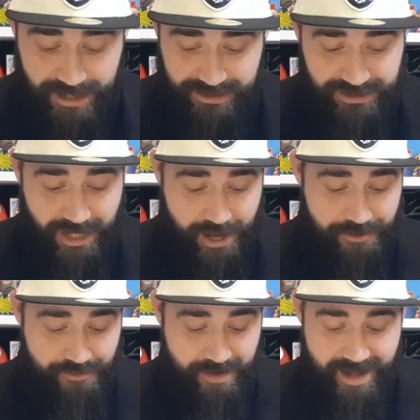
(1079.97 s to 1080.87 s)

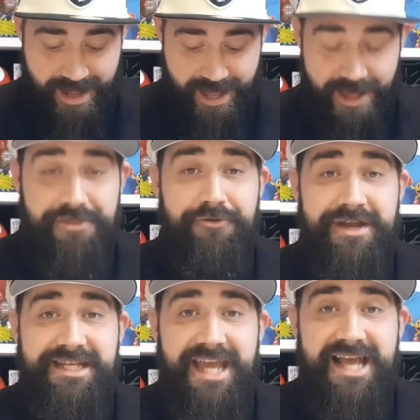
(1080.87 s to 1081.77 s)
So a
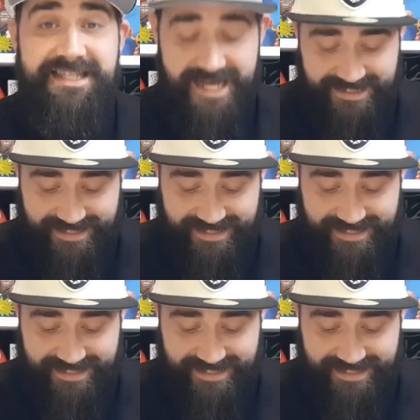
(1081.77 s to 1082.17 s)
3DS